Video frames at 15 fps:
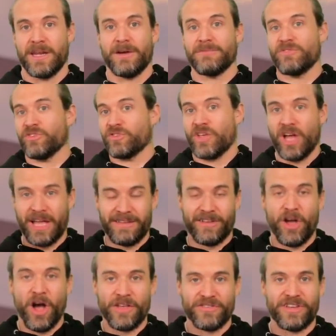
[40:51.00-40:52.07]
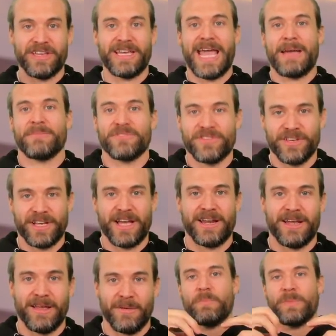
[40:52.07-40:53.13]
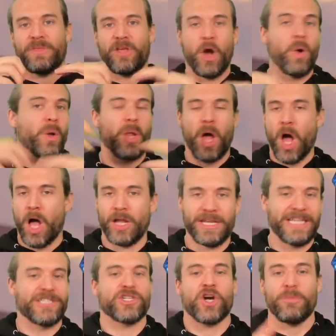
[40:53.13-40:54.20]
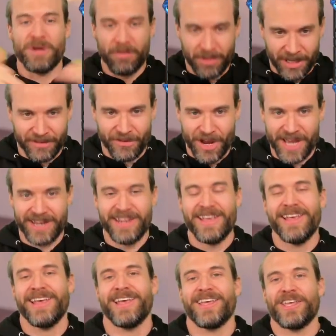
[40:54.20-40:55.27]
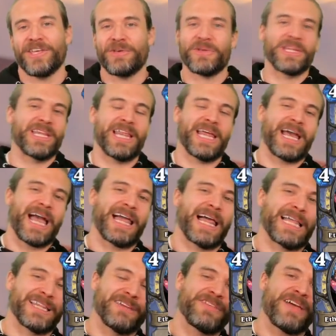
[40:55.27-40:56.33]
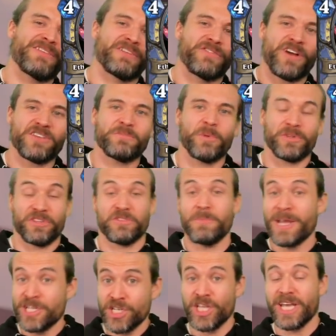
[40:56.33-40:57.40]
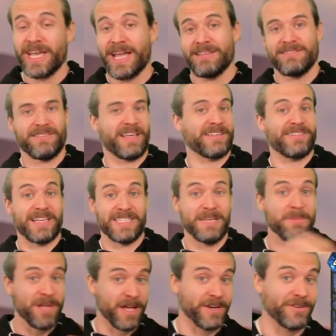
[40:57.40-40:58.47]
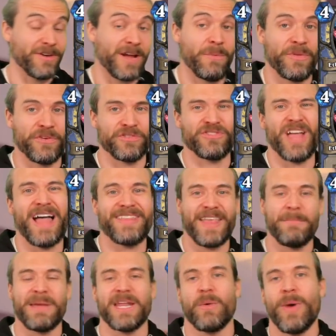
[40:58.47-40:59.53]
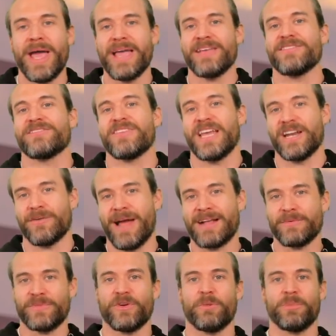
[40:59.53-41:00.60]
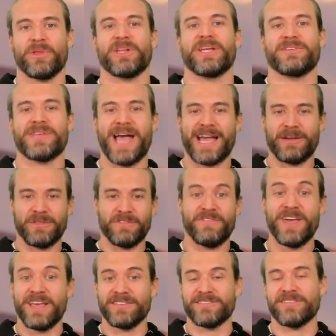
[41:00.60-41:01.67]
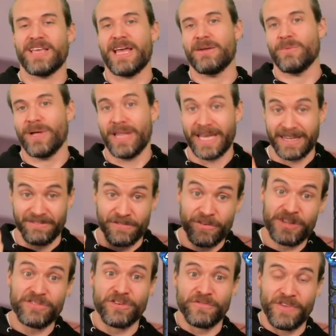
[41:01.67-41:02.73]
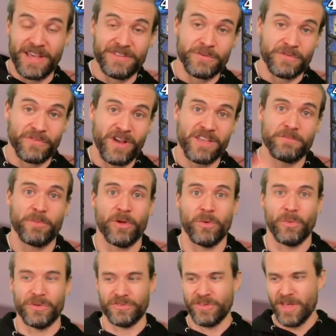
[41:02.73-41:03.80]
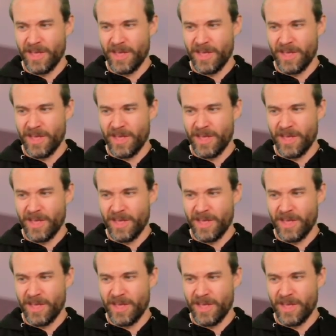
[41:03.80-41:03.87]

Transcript: just causing games to kind of go on interminably, right? You could, like, I love having Frostbolt, especially against, like, say, Demon Hunter, right? Where there's not that many ways to interact with their ability to attack you in the face, and, well, I can freeze your face with Frostbolt was